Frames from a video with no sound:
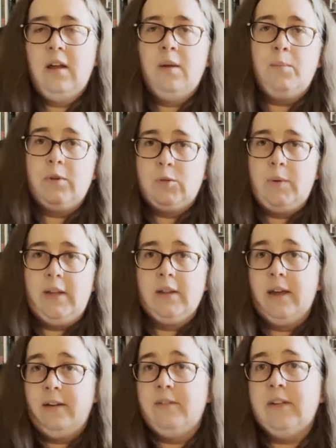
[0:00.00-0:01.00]
between
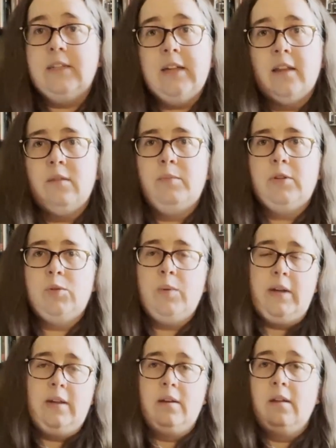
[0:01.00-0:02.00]
life and death,
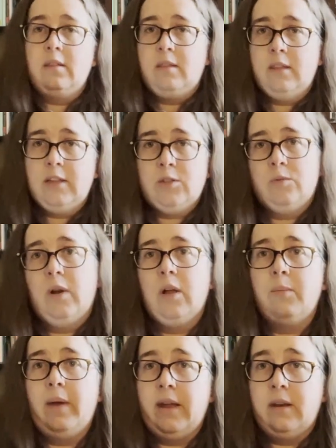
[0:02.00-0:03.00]
between this
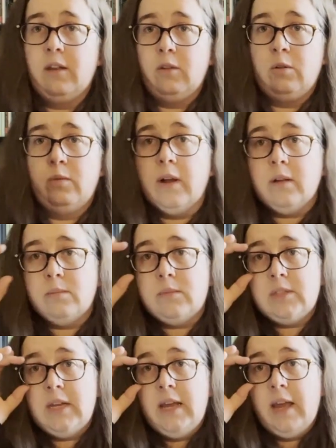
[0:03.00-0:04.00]
realm and other
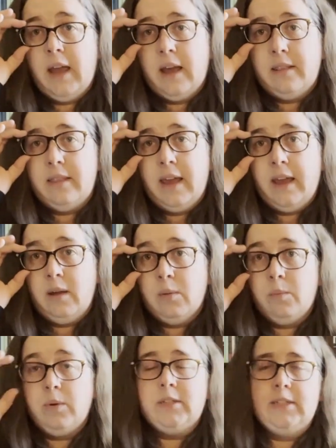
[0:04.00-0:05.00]
realms, and they
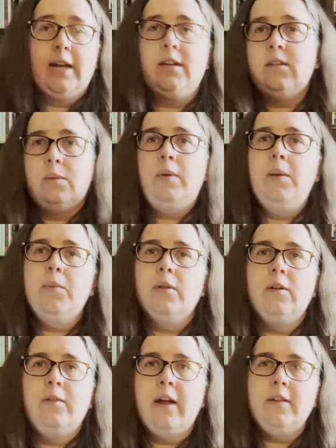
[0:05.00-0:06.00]
protect the
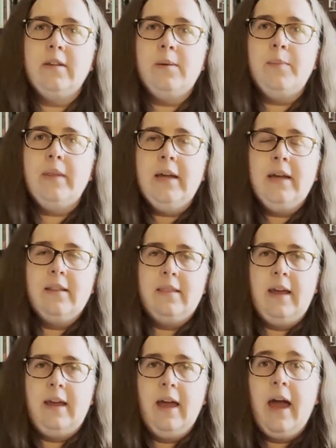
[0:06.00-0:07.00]
people around them.
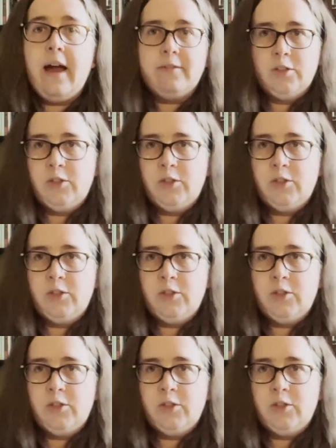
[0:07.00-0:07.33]
They have to